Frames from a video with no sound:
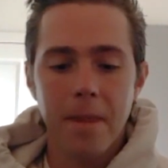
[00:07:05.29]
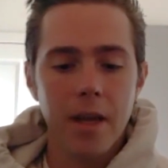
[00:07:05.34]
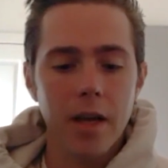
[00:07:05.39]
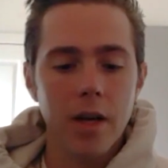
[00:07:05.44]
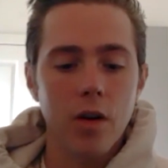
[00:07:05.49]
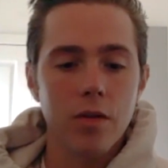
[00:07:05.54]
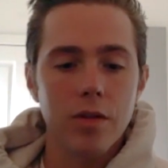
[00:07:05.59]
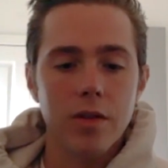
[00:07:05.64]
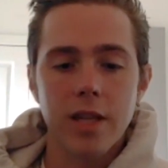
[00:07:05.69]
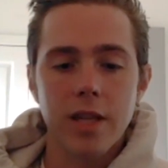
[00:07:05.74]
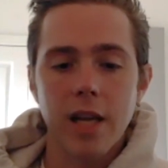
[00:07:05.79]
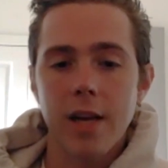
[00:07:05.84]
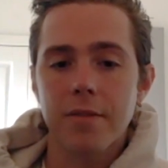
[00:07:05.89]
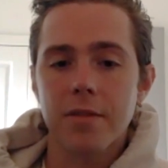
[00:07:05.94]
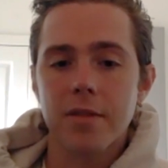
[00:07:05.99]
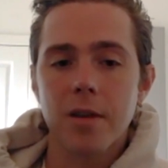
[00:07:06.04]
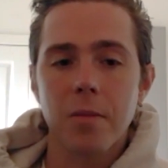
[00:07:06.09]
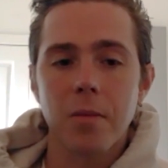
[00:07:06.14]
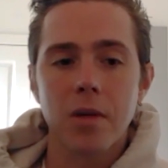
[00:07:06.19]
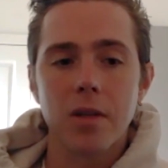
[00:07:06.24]
you know,
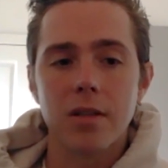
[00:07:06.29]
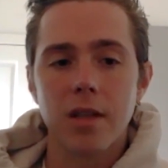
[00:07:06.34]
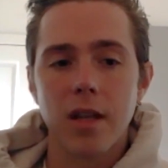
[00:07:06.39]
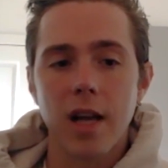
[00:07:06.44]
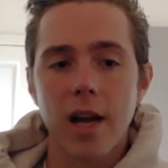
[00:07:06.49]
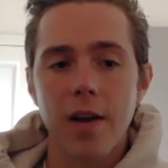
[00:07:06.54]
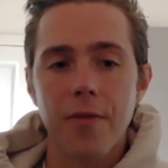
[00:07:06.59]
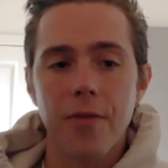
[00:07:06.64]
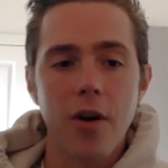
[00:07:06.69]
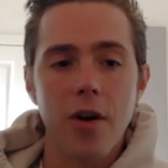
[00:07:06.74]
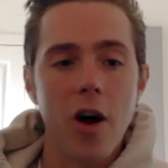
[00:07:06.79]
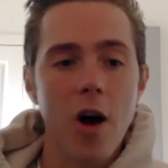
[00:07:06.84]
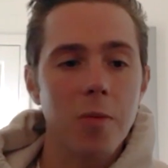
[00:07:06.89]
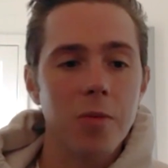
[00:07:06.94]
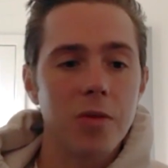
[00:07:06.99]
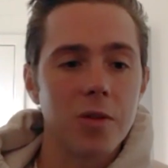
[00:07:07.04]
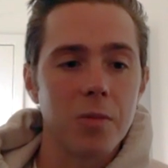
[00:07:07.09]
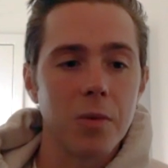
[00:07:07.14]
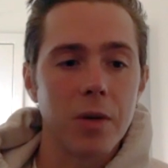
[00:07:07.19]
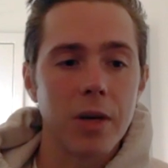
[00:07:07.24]
save someone's life or help
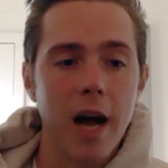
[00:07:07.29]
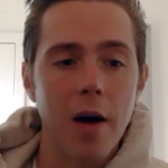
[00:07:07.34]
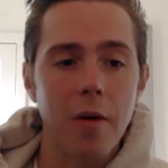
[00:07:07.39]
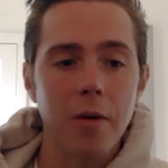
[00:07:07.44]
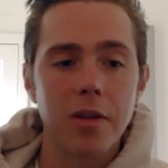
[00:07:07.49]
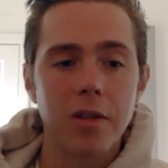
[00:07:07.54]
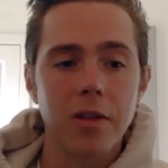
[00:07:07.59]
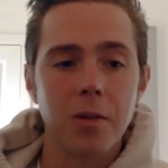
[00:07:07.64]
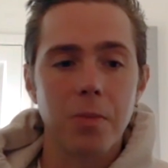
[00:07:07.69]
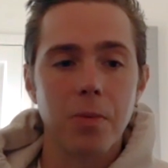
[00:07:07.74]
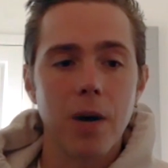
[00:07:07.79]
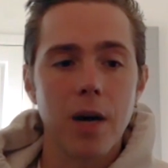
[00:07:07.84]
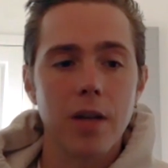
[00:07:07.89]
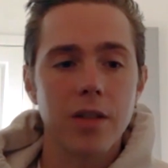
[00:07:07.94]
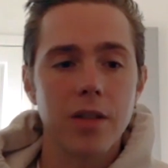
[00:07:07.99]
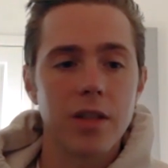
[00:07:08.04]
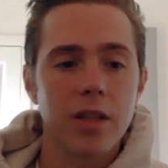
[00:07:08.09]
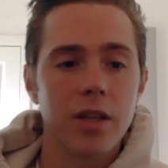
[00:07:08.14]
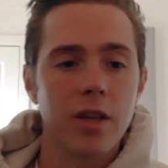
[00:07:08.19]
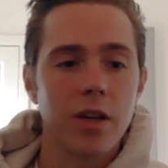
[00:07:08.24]
someone out with
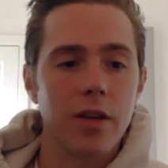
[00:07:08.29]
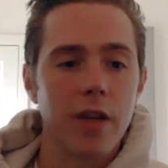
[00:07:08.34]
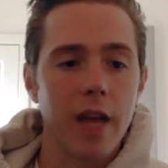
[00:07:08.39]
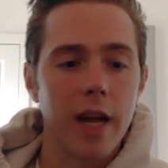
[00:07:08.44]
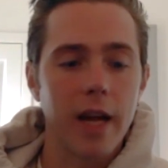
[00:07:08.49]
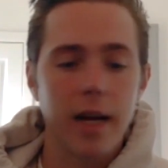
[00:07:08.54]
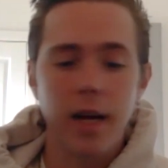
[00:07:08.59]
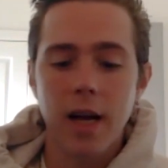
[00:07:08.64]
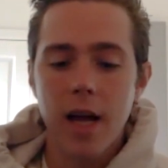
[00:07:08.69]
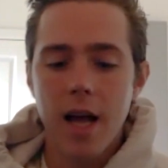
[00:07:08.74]
depression or like